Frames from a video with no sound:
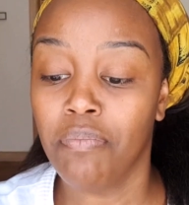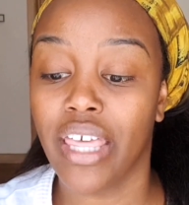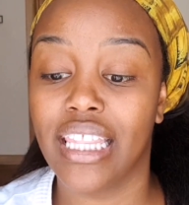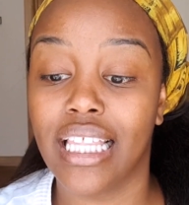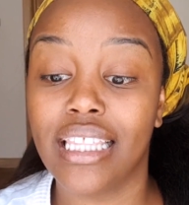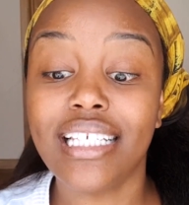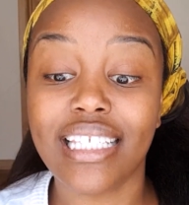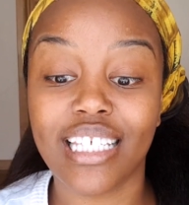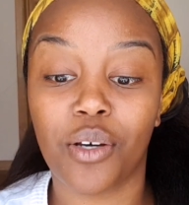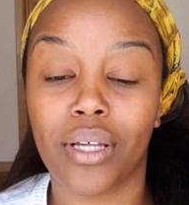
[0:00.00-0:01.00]
And then this
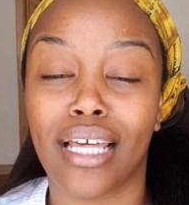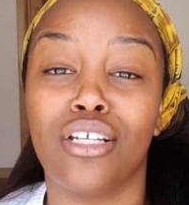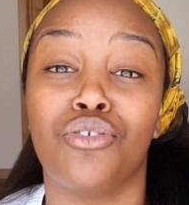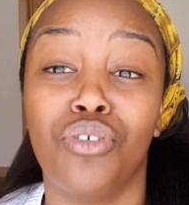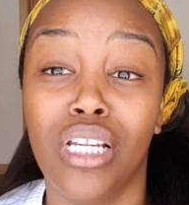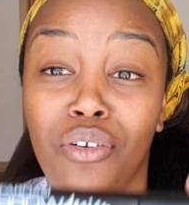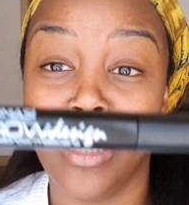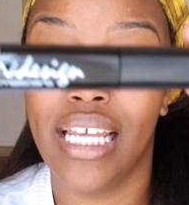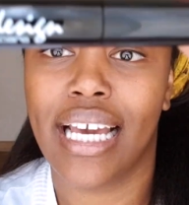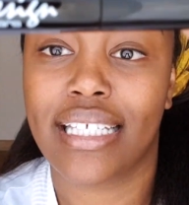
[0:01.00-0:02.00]
is the one that is
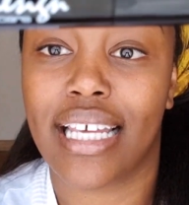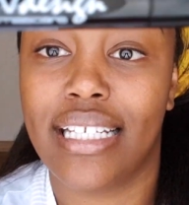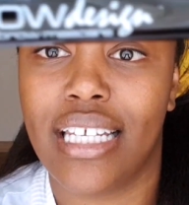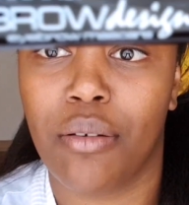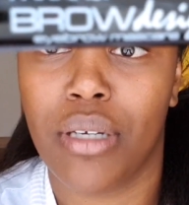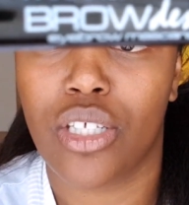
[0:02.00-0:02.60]
really exciting me.